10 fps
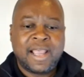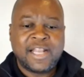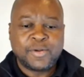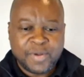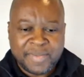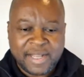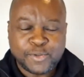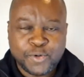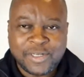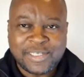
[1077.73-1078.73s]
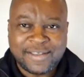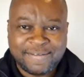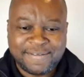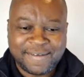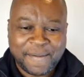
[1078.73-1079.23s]
And women, do not
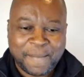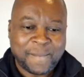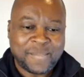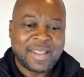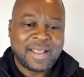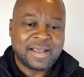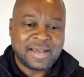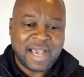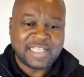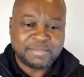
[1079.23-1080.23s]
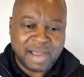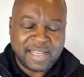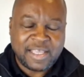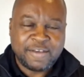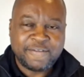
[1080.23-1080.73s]
give guys
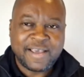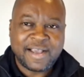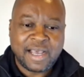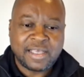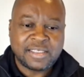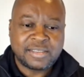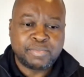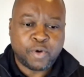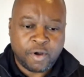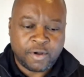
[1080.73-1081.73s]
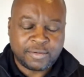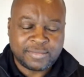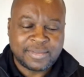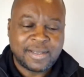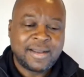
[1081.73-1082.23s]
money. If a guy is broke,
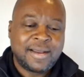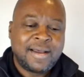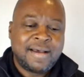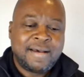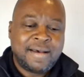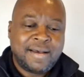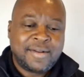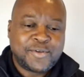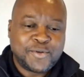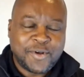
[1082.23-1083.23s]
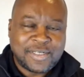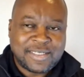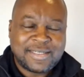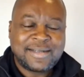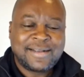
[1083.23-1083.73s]
do not
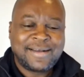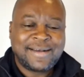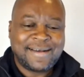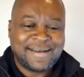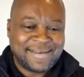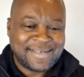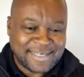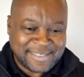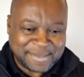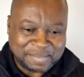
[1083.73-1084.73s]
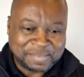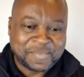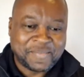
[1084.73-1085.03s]
date him.